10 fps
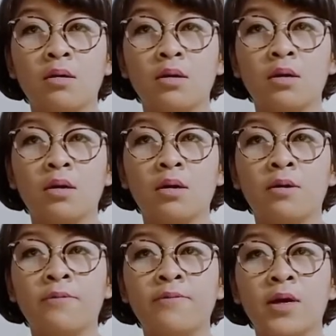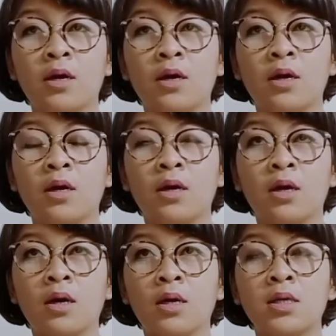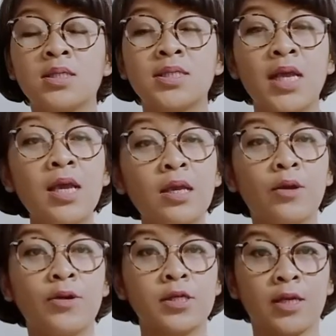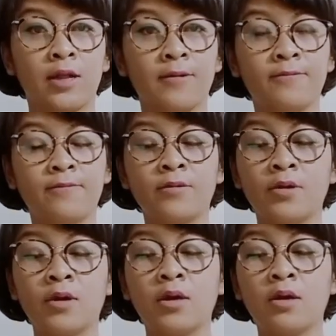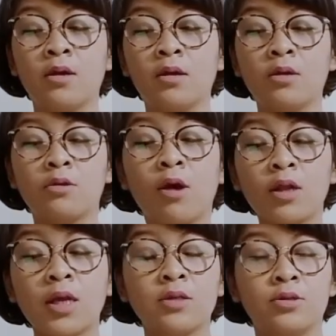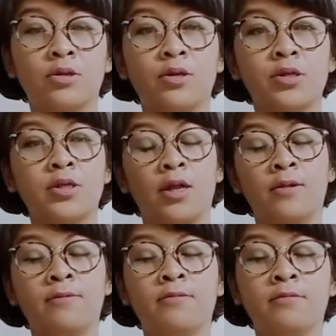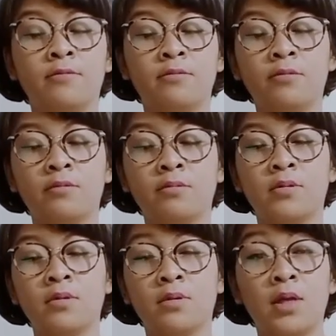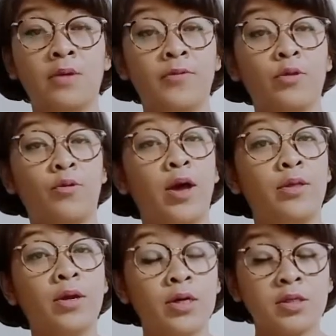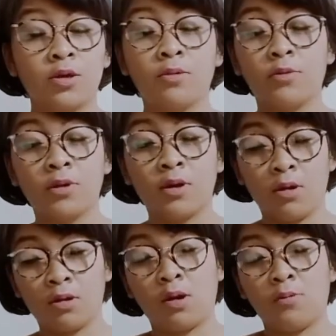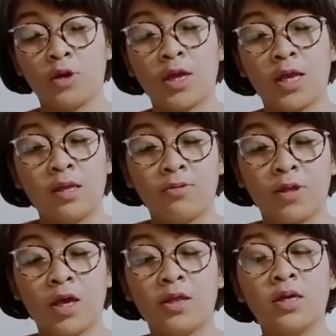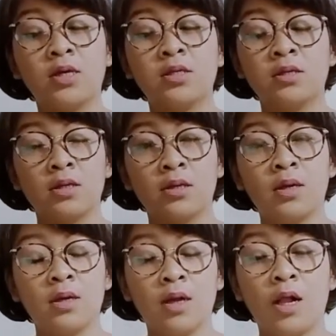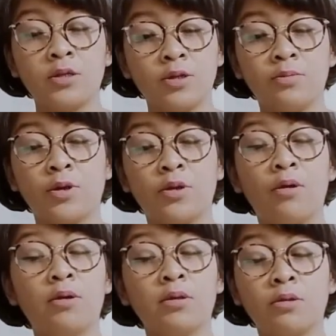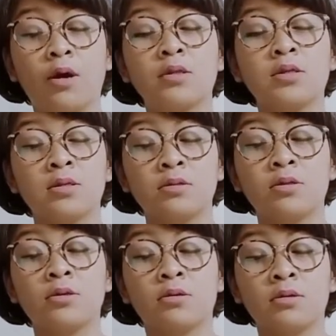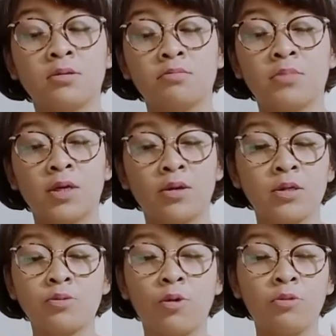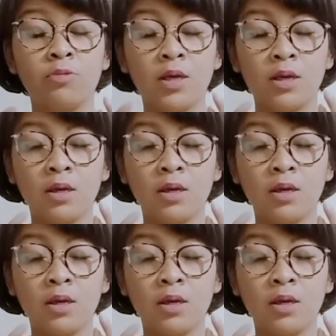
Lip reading: of seeing yourself, talking to yourself, even to others, communicating with others, also about your own thoughts too. Because what we